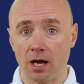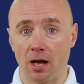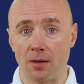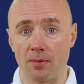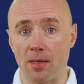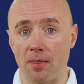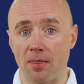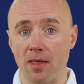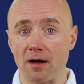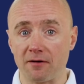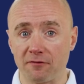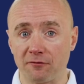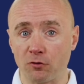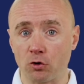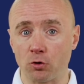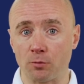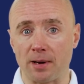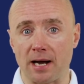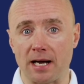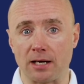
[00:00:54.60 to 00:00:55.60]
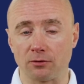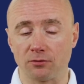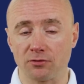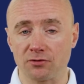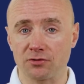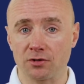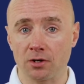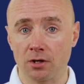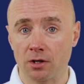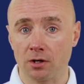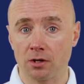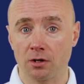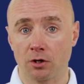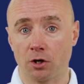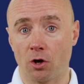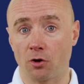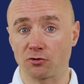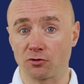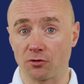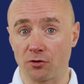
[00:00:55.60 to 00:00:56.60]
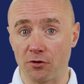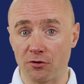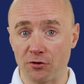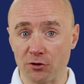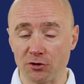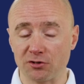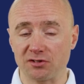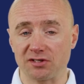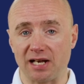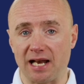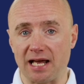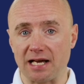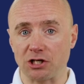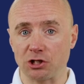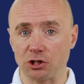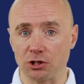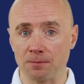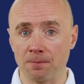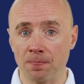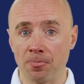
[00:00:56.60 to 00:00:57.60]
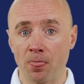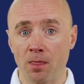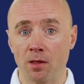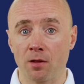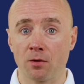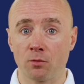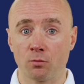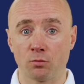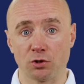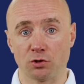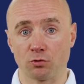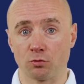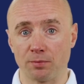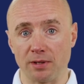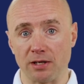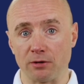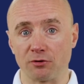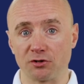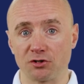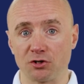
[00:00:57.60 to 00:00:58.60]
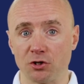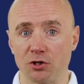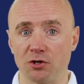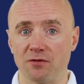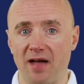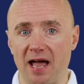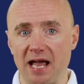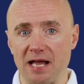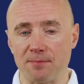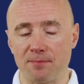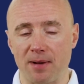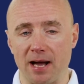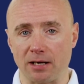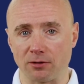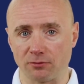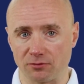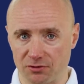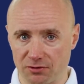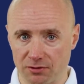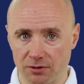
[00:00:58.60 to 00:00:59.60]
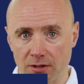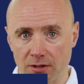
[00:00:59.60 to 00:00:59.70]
And then that £4 goes on the third selection, which would be a return of £8.